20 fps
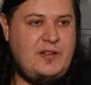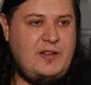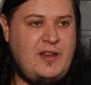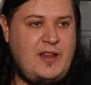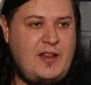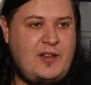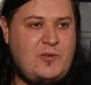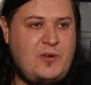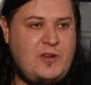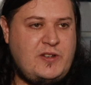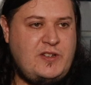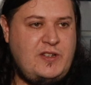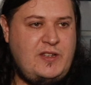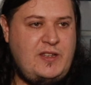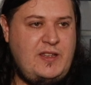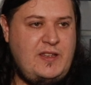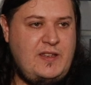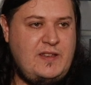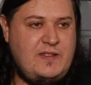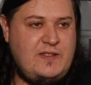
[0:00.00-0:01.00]
Now the question
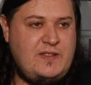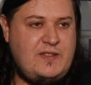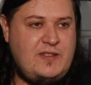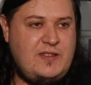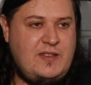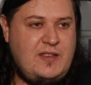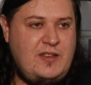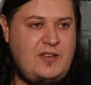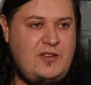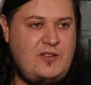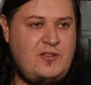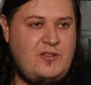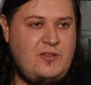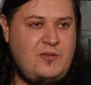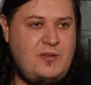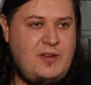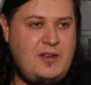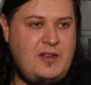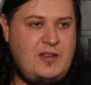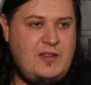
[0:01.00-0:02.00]
is, can you
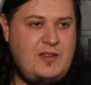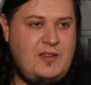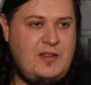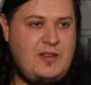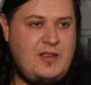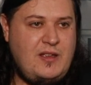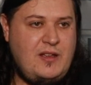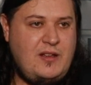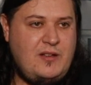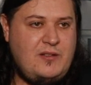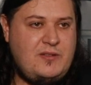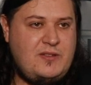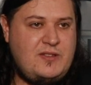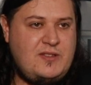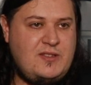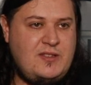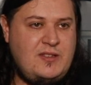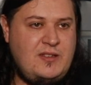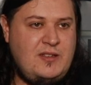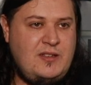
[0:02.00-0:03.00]
do anything
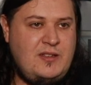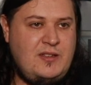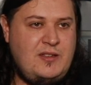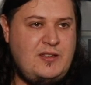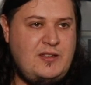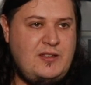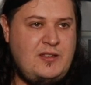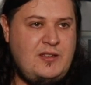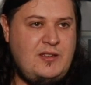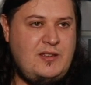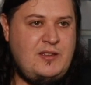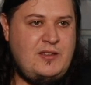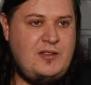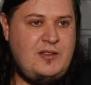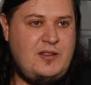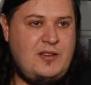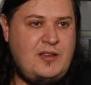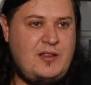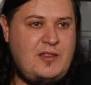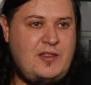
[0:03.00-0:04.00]
else?
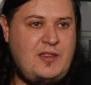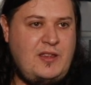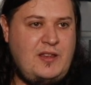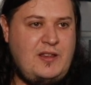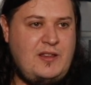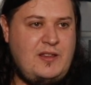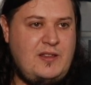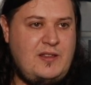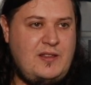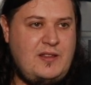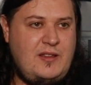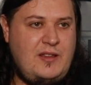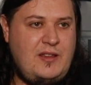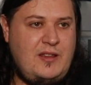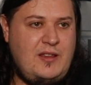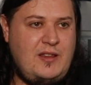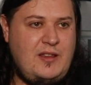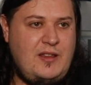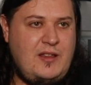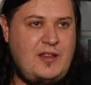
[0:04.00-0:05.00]
I think,
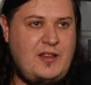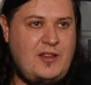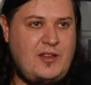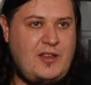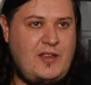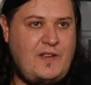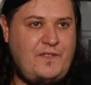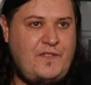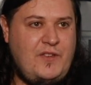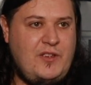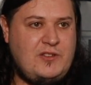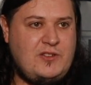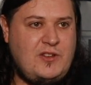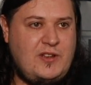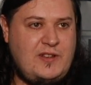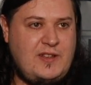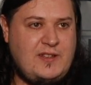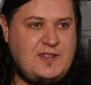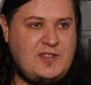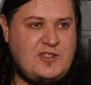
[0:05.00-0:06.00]
like, it feels
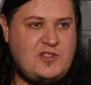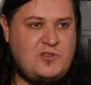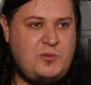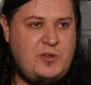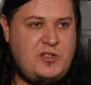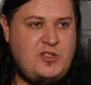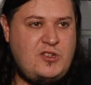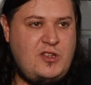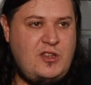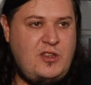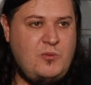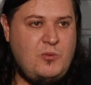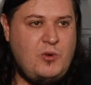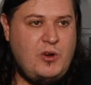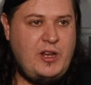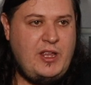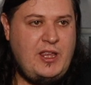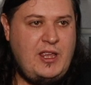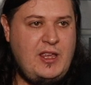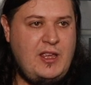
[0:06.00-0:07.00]
like there's a switch that you
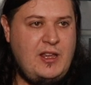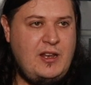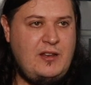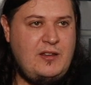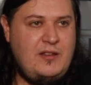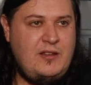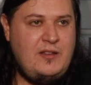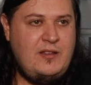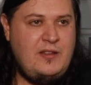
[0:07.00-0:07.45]
want to hit.